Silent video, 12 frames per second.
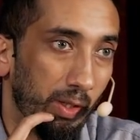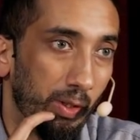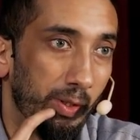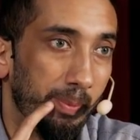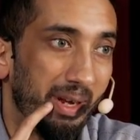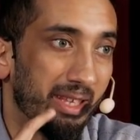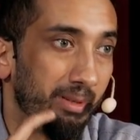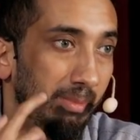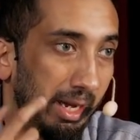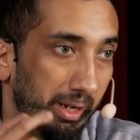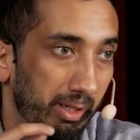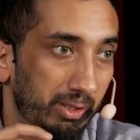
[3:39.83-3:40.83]
You know, in
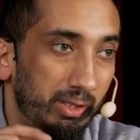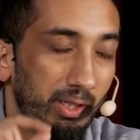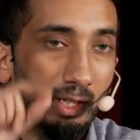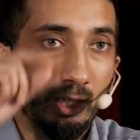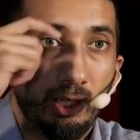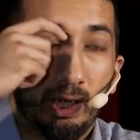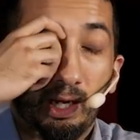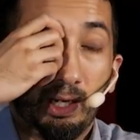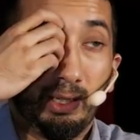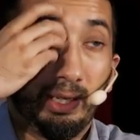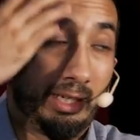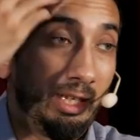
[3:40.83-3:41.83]
mathematics,
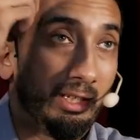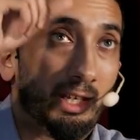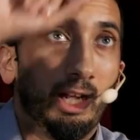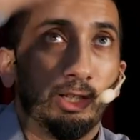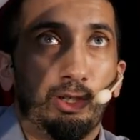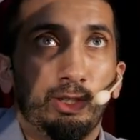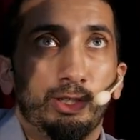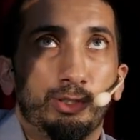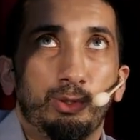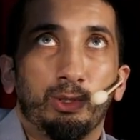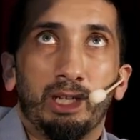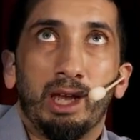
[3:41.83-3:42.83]
like in
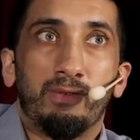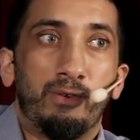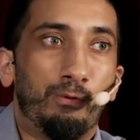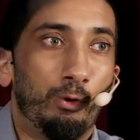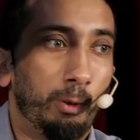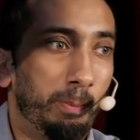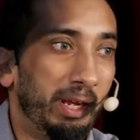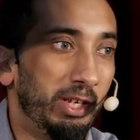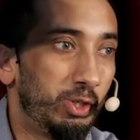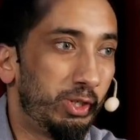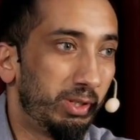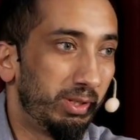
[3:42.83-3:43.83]
calculus, you can have a
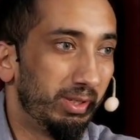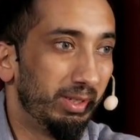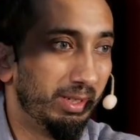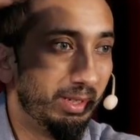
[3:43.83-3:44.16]
4-page